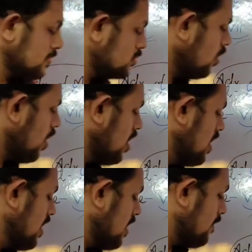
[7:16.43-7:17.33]
So
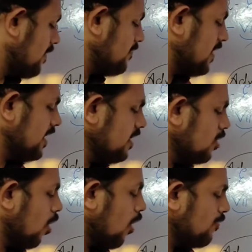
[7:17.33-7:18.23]
my
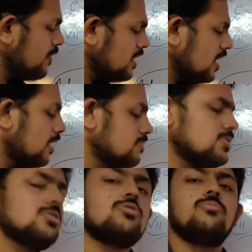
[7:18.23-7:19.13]
friend often
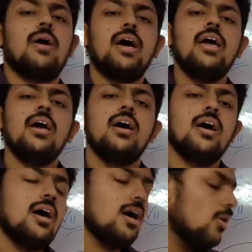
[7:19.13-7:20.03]
comes to my
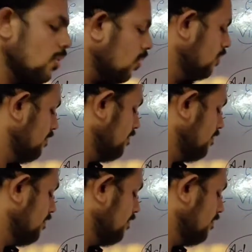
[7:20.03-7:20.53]
home.